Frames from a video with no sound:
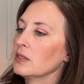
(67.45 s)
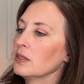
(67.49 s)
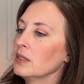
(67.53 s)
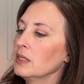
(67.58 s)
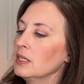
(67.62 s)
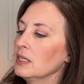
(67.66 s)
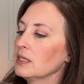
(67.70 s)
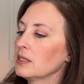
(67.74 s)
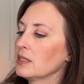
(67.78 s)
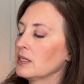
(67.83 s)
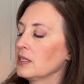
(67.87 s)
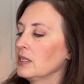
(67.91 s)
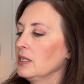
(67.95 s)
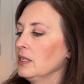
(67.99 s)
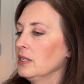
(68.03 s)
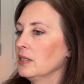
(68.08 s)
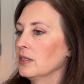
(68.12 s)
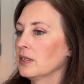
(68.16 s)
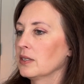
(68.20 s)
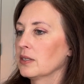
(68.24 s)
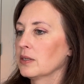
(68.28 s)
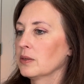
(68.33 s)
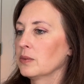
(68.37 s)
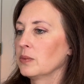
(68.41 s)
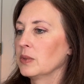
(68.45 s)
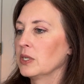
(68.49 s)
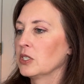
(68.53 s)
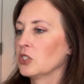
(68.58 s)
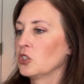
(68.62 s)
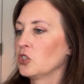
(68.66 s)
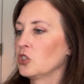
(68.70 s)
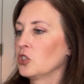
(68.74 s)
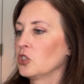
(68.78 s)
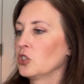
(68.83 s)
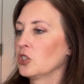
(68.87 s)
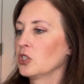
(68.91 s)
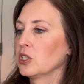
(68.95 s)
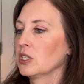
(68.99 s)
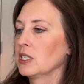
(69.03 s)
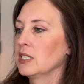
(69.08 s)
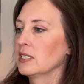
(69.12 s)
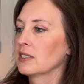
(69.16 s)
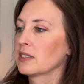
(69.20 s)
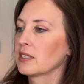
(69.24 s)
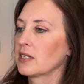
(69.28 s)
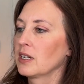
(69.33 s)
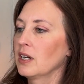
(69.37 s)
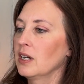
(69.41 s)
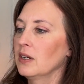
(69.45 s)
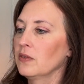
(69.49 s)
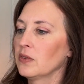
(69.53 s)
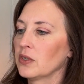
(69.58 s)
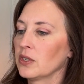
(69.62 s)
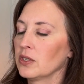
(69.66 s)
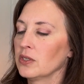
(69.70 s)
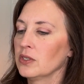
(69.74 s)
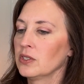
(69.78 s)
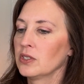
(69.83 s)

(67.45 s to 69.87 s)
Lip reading: this here, which is covered.